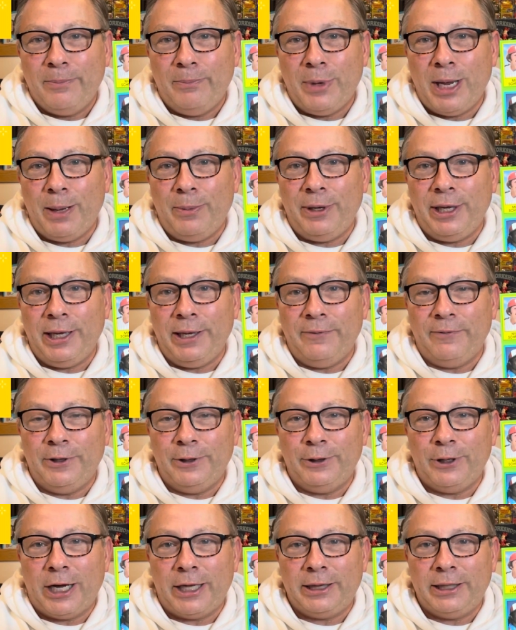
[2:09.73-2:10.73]
Maybe
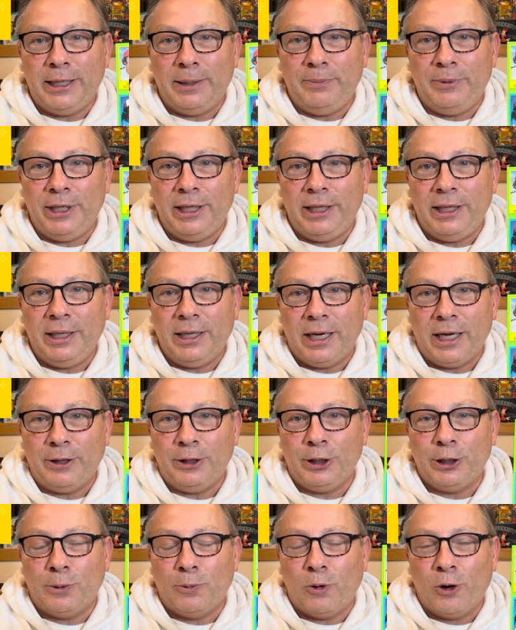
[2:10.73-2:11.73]
even thought they'd be a
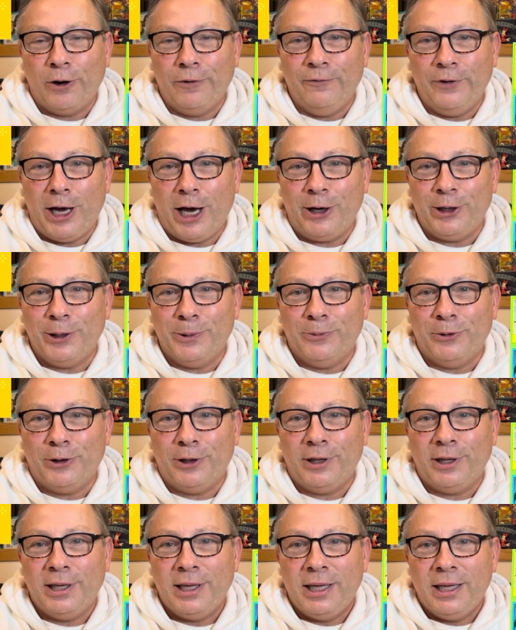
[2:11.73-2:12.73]
little more
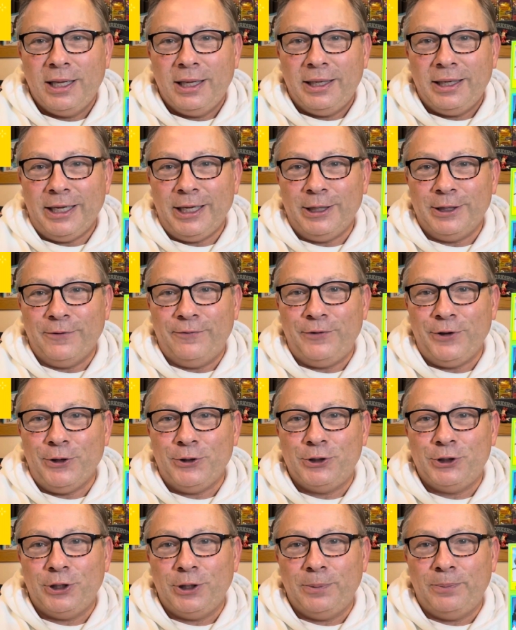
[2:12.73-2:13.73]
valuable in the
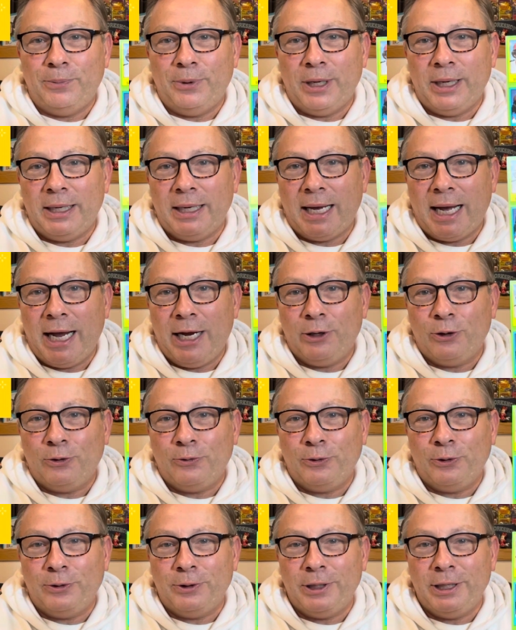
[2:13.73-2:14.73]
future, but I
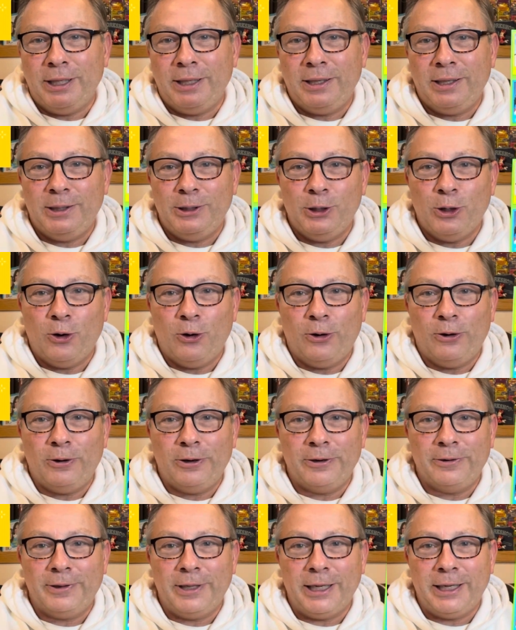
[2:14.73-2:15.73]
don't really know
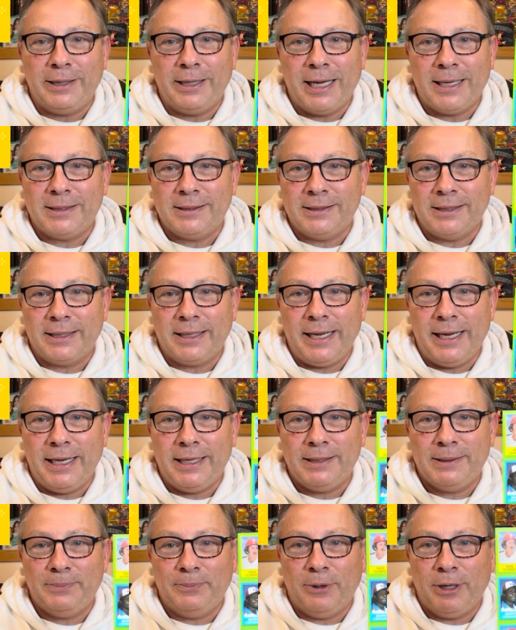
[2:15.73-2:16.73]
or think that's the case.